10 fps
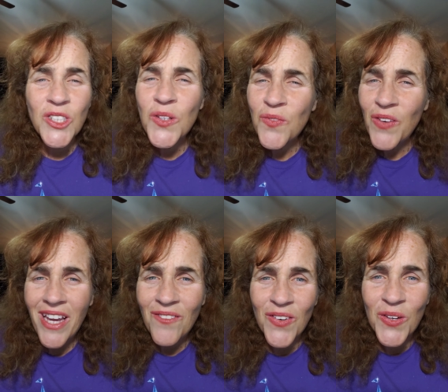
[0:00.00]
Do you
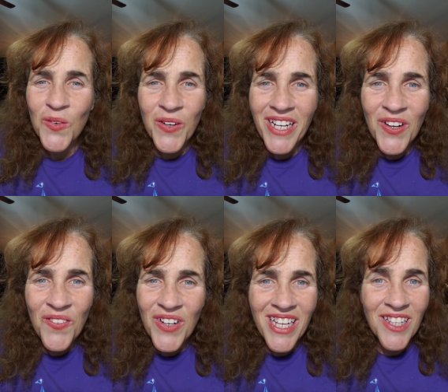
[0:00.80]
favor green
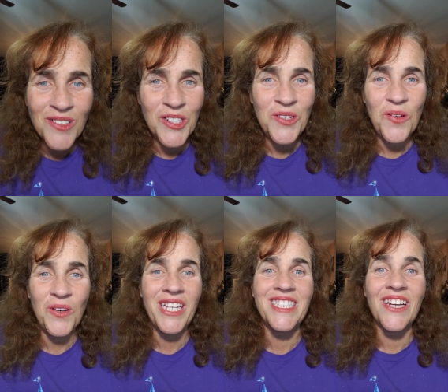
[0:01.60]
over yellow? Do you know
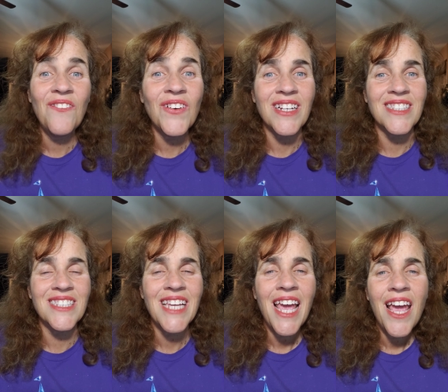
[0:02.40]
any
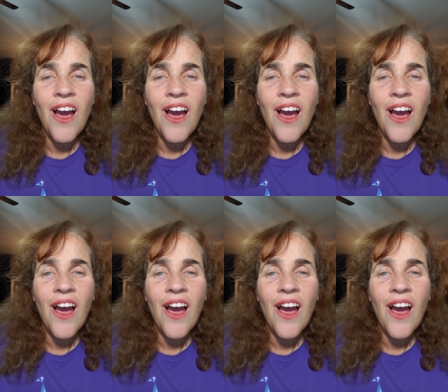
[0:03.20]
difference?